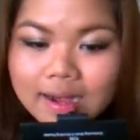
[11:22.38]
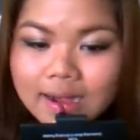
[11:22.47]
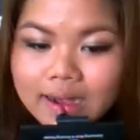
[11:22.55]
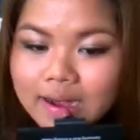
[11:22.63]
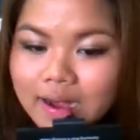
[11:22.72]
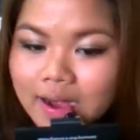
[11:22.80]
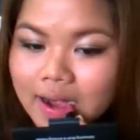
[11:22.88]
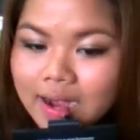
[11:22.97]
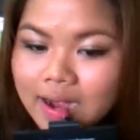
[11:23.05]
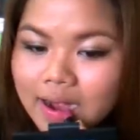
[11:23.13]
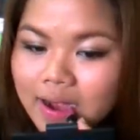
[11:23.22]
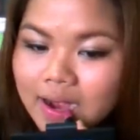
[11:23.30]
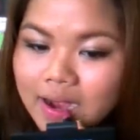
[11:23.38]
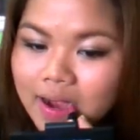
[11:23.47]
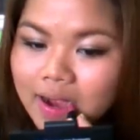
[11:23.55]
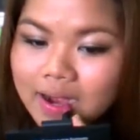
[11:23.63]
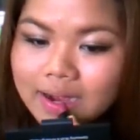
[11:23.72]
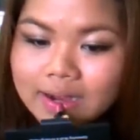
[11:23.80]

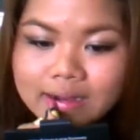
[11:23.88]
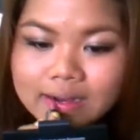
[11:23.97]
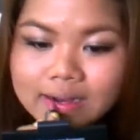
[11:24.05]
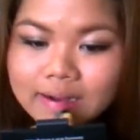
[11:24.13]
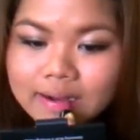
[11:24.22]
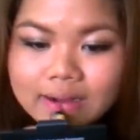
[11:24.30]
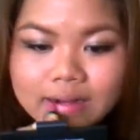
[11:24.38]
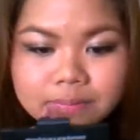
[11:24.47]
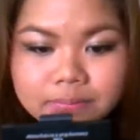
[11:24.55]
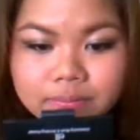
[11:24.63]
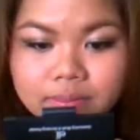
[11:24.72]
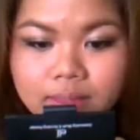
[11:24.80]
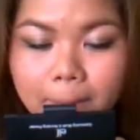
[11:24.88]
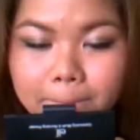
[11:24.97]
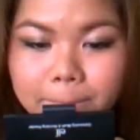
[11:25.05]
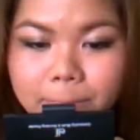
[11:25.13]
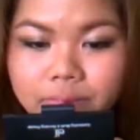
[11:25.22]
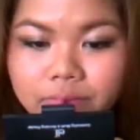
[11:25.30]

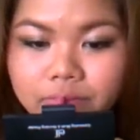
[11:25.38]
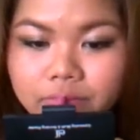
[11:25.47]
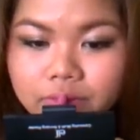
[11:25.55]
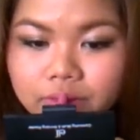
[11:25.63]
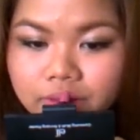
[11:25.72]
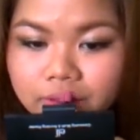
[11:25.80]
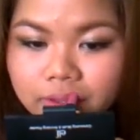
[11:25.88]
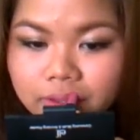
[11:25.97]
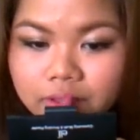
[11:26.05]
(silence)